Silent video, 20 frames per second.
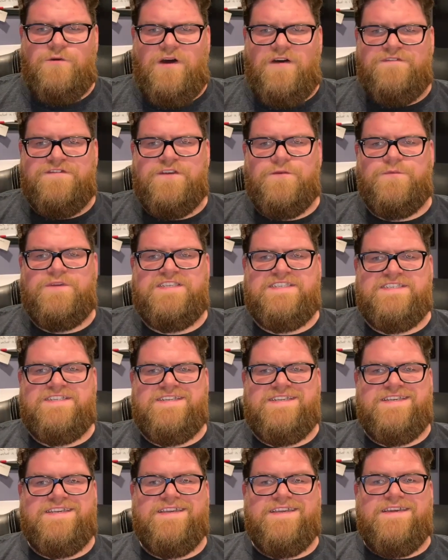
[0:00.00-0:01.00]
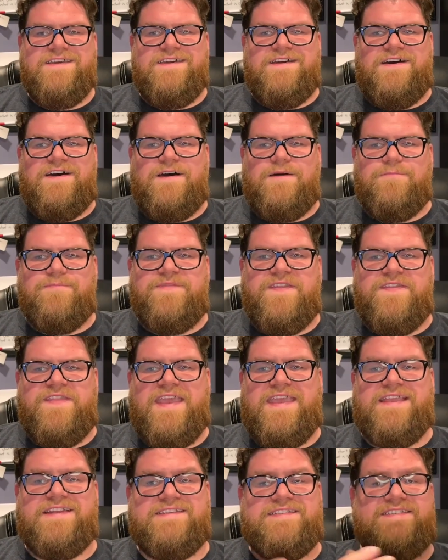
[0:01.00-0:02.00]
often we see that
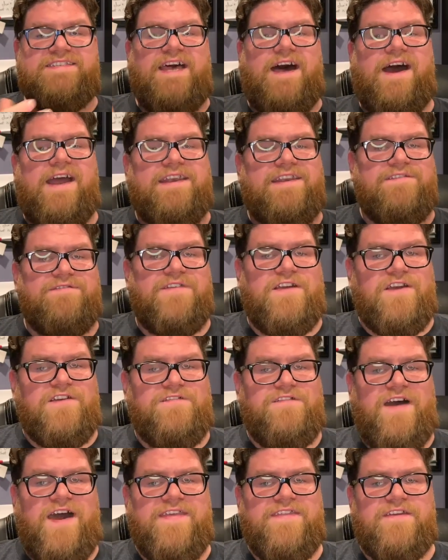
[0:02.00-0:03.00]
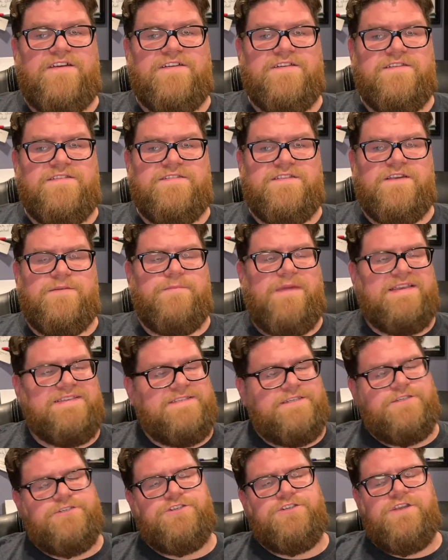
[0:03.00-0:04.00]
they get a sign to verify their
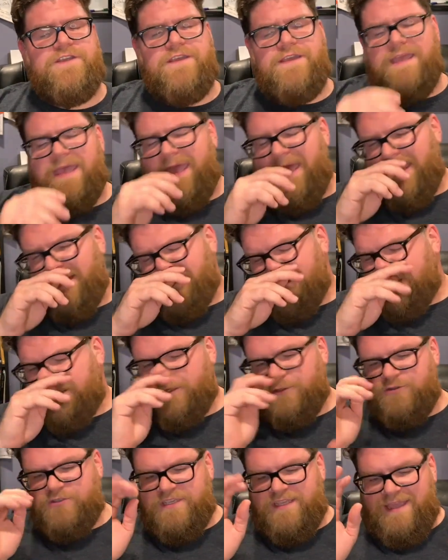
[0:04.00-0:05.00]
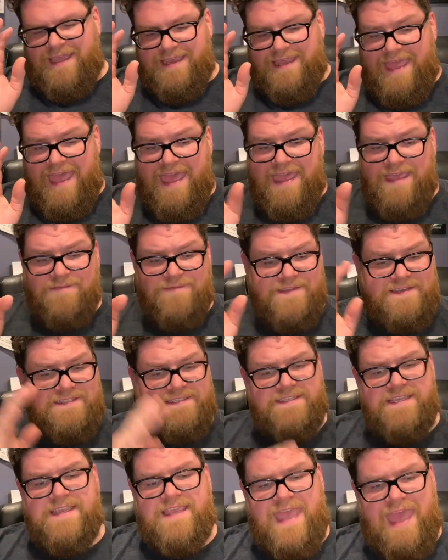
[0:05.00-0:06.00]
message. And it's usually like, hey, if this
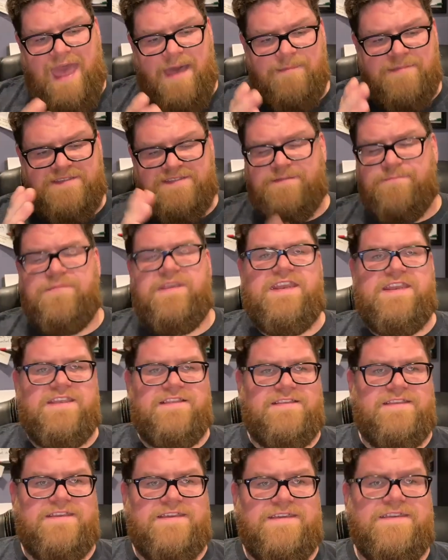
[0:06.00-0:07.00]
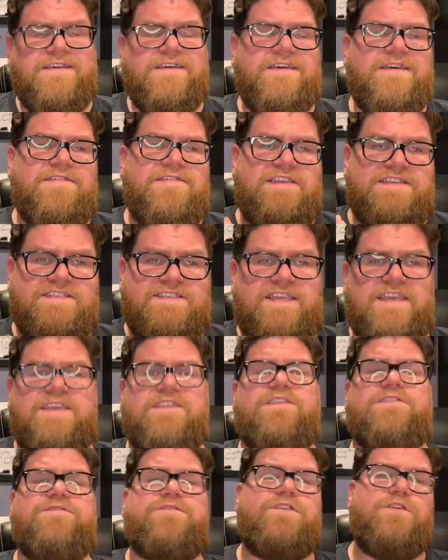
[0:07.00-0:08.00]
thing happens immediately, this thing in
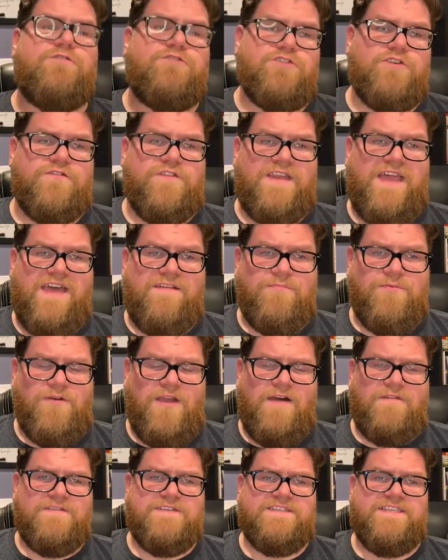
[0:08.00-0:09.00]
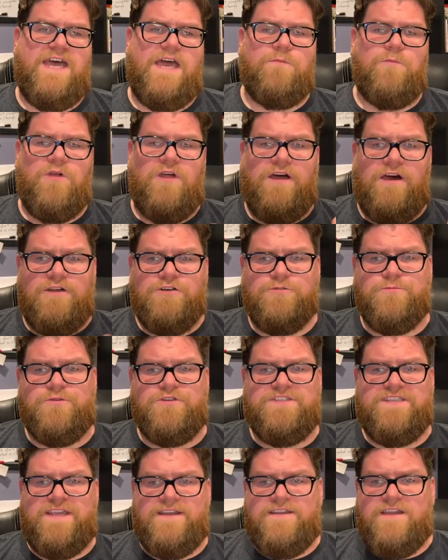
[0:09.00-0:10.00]
the future that I prophesied will
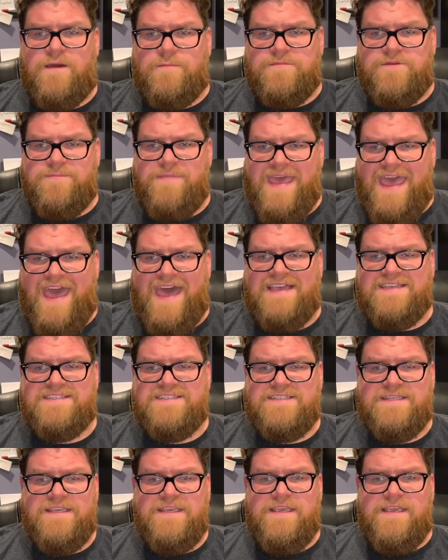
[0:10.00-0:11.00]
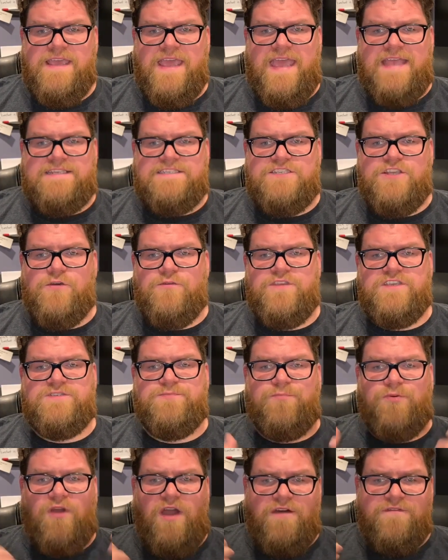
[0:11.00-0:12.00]
100% come to pass. And so this
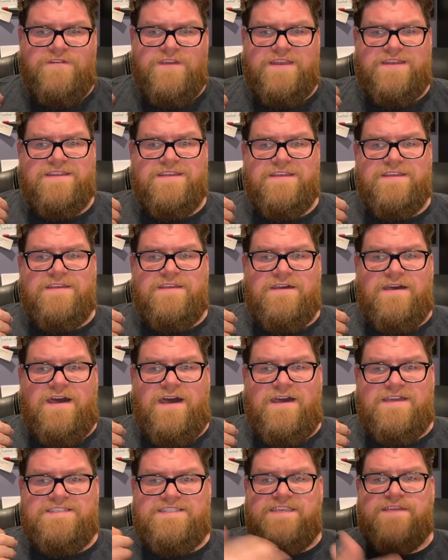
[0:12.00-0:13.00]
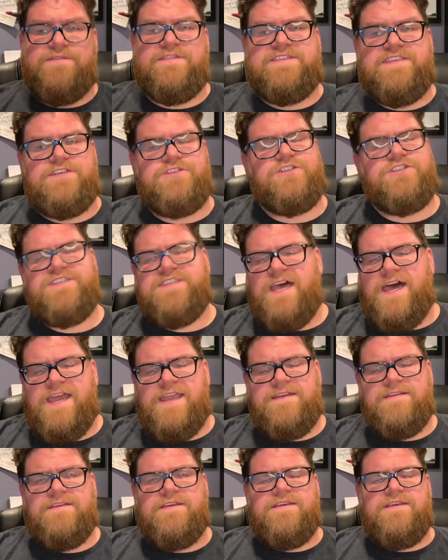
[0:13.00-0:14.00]
prophet is given such a
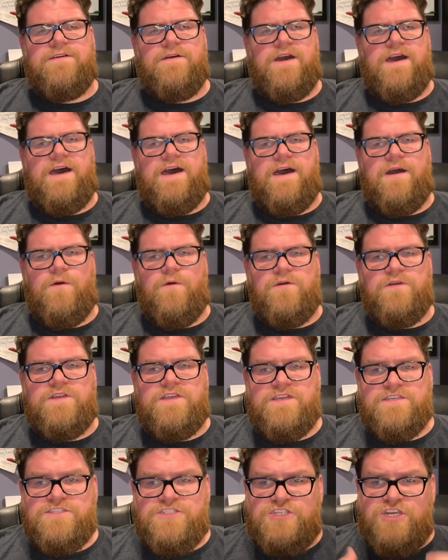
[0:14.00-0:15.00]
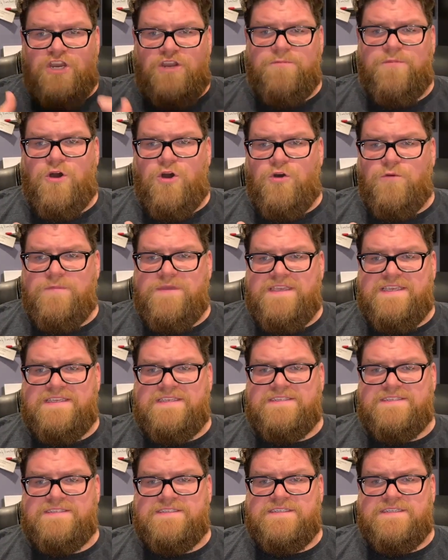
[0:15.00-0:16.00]
sign, because Jeroboam
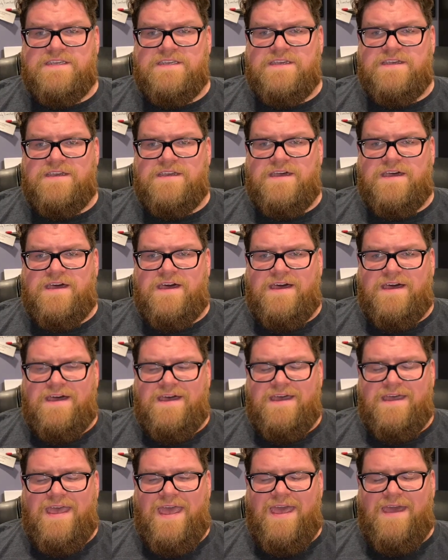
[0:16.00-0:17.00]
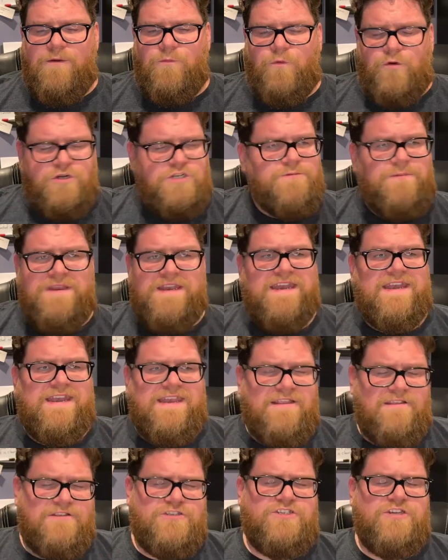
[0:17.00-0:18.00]
is worshiping an
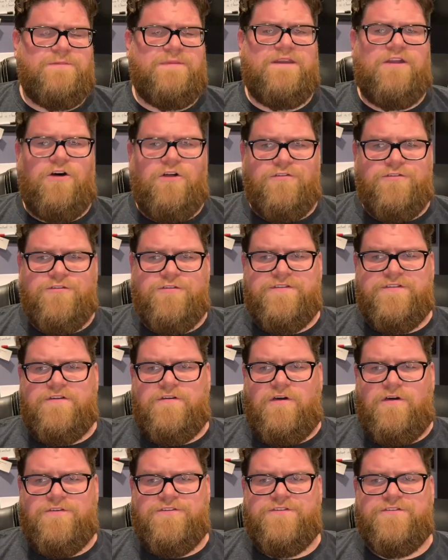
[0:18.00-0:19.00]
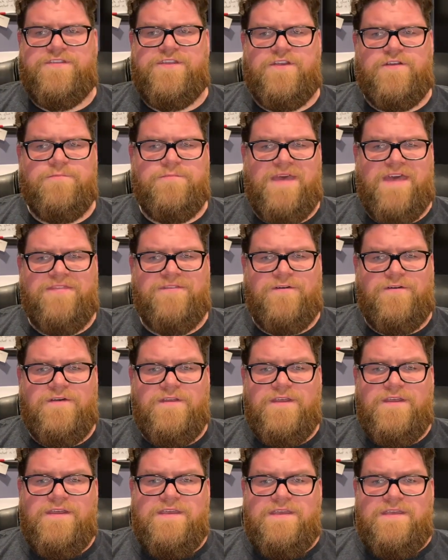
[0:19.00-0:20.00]
illegitimate altar there in Bethel.
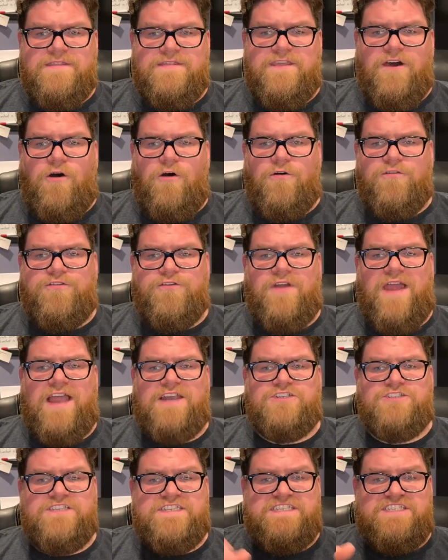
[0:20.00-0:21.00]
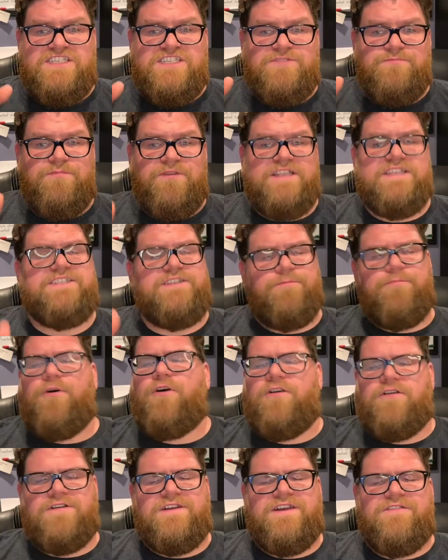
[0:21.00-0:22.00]
The altar actually splits
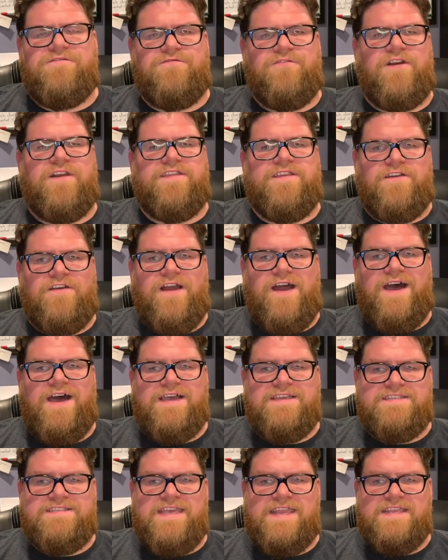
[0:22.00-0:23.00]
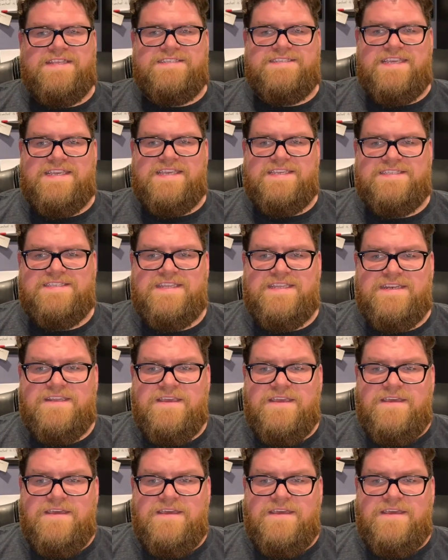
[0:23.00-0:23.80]
apart in front of their eyes, and it says that